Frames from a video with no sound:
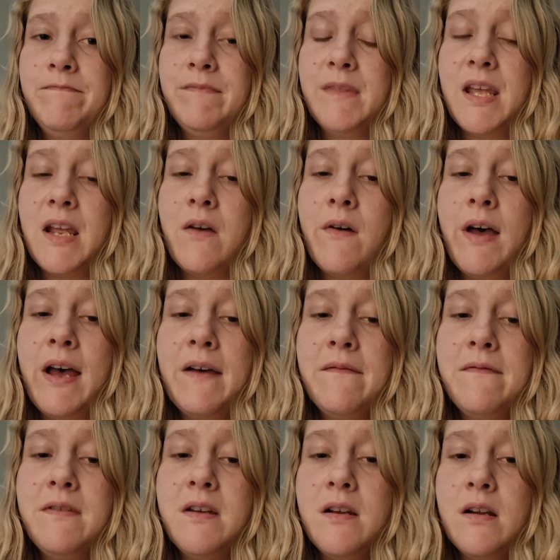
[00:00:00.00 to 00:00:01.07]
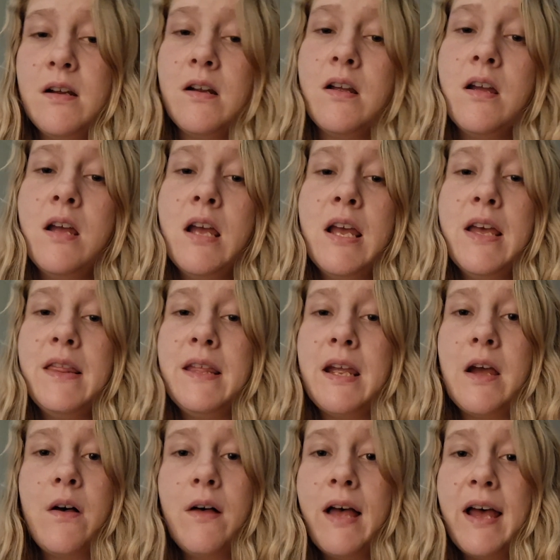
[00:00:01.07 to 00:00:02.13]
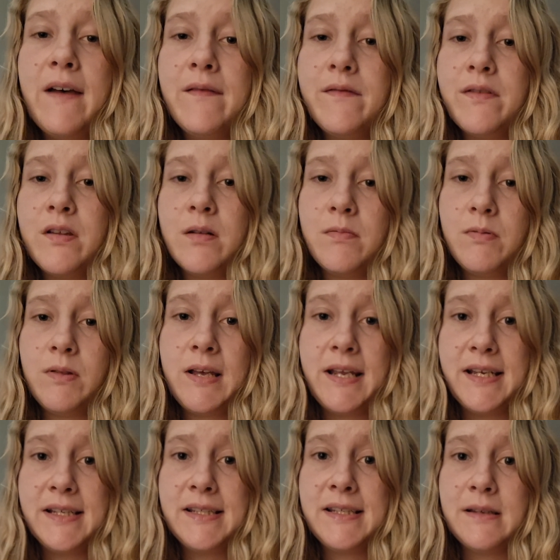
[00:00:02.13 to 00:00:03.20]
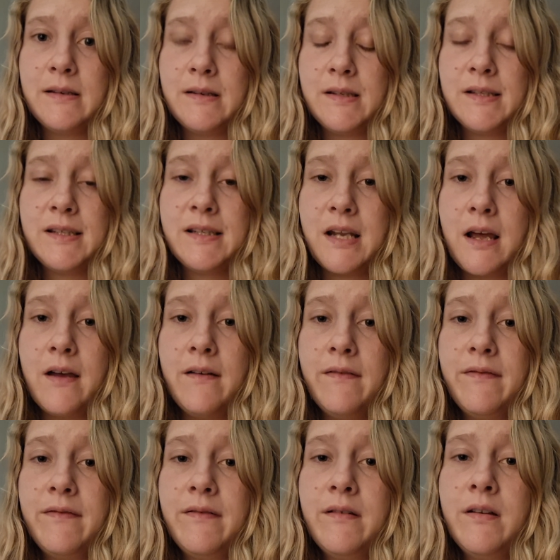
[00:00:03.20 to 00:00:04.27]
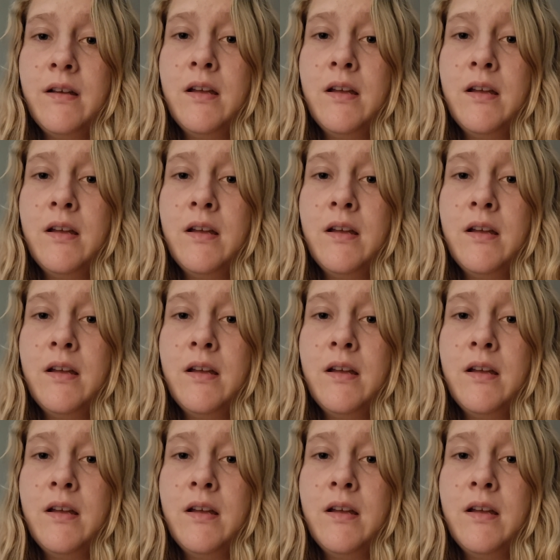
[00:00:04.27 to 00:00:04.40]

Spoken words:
They all have their They all have their place and stuff,